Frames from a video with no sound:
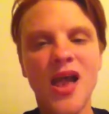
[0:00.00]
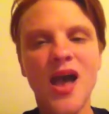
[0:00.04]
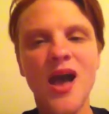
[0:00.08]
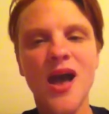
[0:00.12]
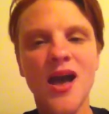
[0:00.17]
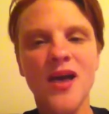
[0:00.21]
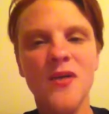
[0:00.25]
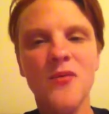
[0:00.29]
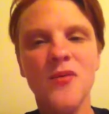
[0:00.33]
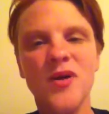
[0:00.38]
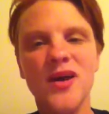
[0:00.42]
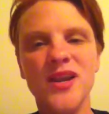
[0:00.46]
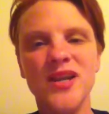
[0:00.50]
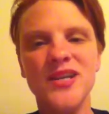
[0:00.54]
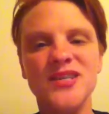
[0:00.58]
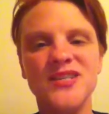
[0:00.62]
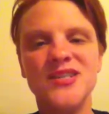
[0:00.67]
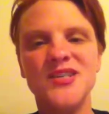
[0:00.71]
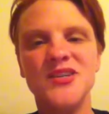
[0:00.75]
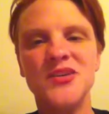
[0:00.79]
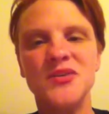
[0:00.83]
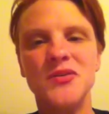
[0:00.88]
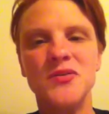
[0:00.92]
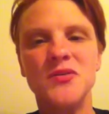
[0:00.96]
I wanted
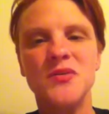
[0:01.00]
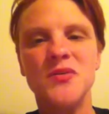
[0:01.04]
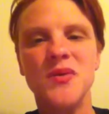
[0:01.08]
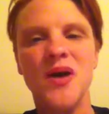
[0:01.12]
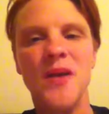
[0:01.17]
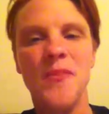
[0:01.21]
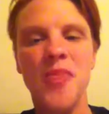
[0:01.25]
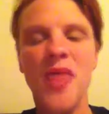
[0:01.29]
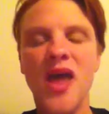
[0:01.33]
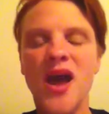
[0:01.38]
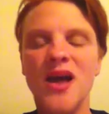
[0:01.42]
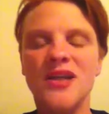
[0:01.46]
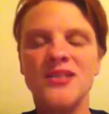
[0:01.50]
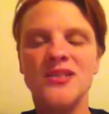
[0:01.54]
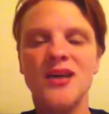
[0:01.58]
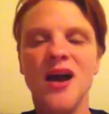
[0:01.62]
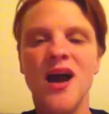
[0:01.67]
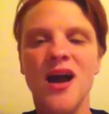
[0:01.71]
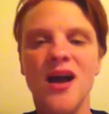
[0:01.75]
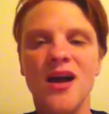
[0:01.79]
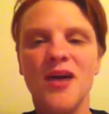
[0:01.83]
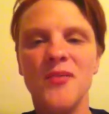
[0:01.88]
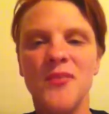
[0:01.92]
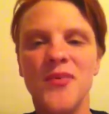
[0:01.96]
to uh,
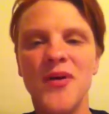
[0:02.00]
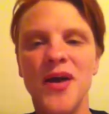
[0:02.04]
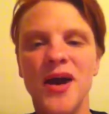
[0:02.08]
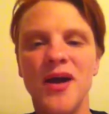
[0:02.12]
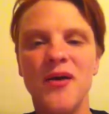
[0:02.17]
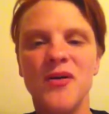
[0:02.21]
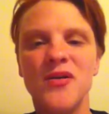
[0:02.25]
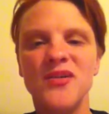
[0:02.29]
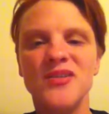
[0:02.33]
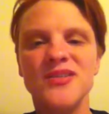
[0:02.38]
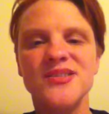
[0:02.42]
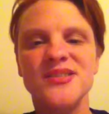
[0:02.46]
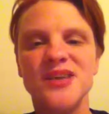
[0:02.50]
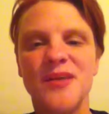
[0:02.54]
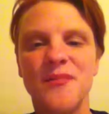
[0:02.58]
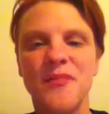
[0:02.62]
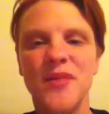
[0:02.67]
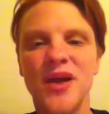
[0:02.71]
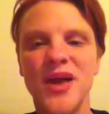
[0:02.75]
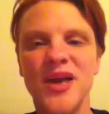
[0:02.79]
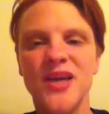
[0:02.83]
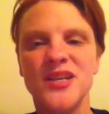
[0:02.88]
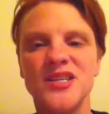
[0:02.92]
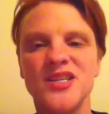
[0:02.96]
talk about uh,
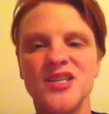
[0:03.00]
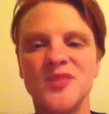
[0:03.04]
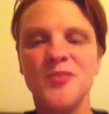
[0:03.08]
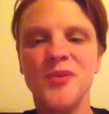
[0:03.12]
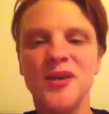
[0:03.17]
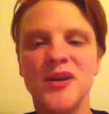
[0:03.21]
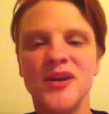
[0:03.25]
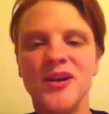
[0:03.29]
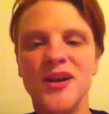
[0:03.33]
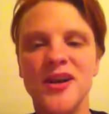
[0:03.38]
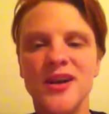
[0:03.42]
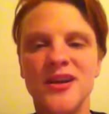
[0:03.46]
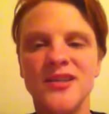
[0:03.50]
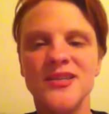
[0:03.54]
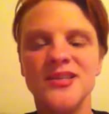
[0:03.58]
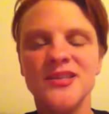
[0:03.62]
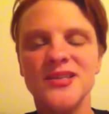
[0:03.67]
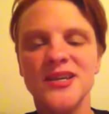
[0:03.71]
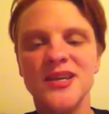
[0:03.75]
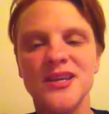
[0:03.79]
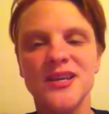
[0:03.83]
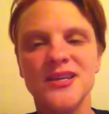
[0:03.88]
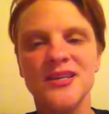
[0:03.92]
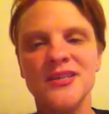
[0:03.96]
my
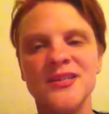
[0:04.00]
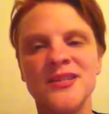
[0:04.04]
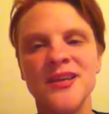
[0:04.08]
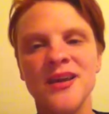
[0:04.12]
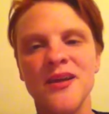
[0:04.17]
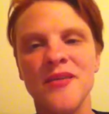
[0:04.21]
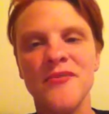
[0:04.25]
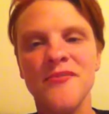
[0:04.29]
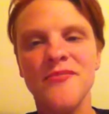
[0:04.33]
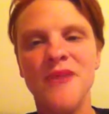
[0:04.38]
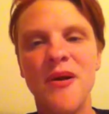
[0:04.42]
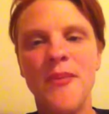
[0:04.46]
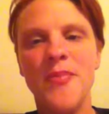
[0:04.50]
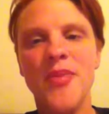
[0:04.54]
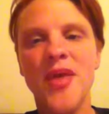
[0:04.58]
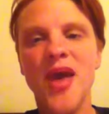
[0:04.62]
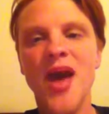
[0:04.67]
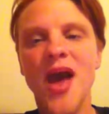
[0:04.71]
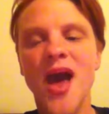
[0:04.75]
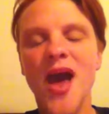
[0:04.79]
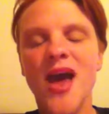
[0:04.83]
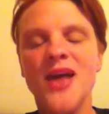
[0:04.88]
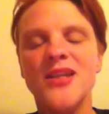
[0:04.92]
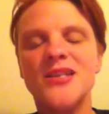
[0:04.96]
experiences of um,
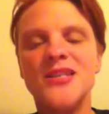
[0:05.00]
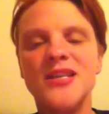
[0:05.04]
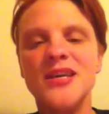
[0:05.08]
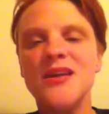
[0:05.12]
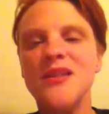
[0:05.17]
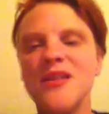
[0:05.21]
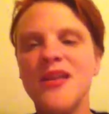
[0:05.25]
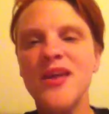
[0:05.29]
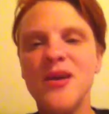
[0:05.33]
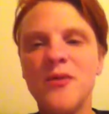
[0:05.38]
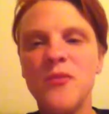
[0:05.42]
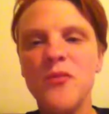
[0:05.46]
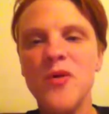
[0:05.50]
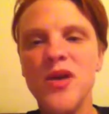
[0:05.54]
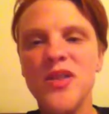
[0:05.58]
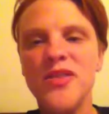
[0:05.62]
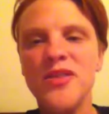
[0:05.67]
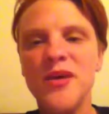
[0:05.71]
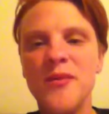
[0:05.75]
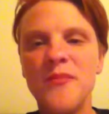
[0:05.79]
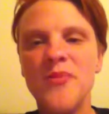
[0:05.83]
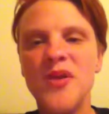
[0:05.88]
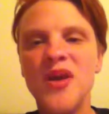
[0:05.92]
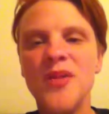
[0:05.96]
dealing
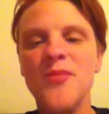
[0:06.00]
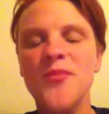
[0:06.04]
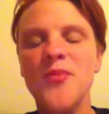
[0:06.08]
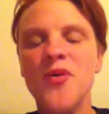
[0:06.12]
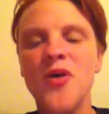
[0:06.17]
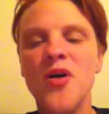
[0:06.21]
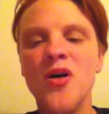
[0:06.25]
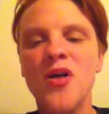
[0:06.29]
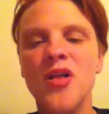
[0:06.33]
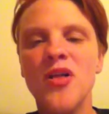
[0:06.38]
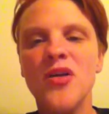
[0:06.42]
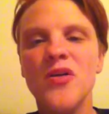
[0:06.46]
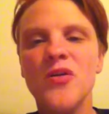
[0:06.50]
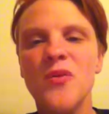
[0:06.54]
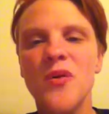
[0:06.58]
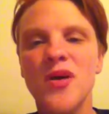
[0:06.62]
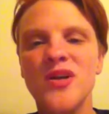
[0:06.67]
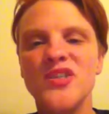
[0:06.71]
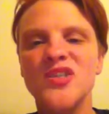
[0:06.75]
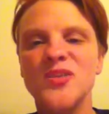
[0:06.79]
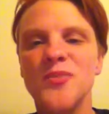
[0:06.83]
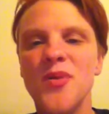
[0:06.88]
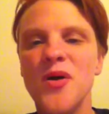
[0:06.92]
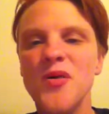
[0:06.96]
with people who
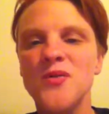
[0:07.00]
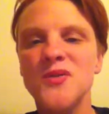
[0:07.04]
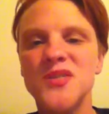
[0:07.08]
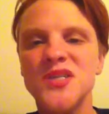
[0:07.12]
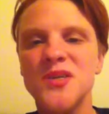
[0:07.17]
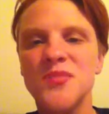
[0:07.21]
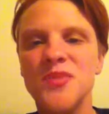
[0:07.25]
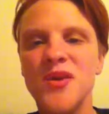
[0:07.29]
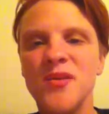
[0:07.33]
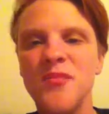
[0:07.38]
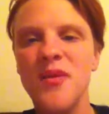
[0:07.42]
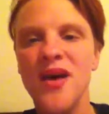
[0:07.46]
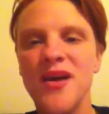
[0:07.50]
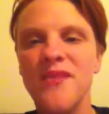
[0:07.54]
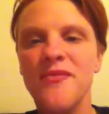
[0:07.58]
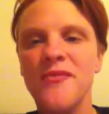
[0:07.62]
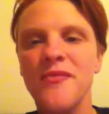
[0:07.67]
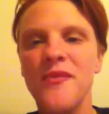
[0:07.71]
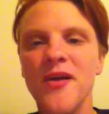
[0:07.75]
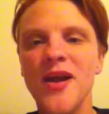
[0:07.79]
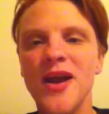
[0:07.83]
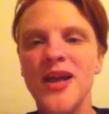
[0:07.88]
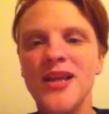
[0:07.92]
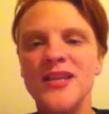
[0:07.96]
are supposed to be my
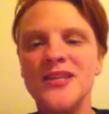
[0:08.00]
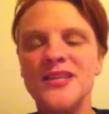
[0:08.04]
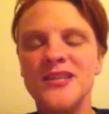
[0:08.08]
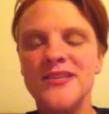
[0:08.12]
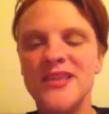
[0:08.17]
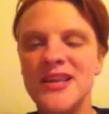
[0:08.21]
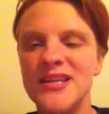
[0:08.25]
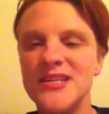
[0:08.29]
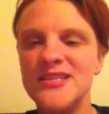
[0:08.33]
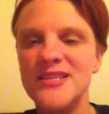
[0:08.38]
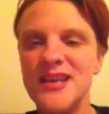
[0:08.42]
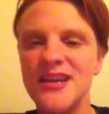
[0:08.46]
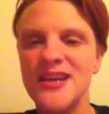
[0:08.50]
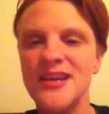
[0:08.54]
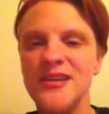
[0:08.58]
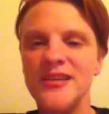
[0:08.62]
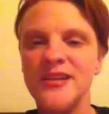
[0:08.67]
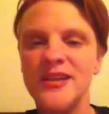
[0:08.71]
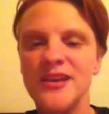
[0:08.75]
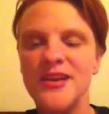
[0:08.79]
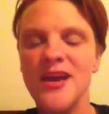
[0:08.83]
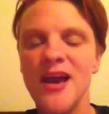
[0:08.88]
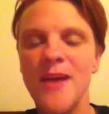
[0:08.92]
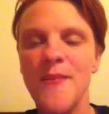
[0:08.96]
friends and they
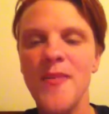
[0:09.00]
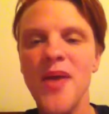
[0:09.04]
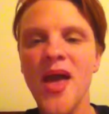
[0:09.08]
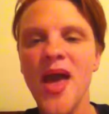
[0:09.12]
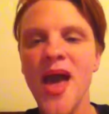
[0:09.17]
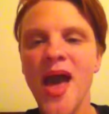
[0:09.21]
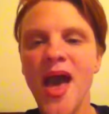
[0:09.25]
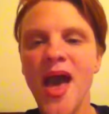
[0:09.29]
suddenly um,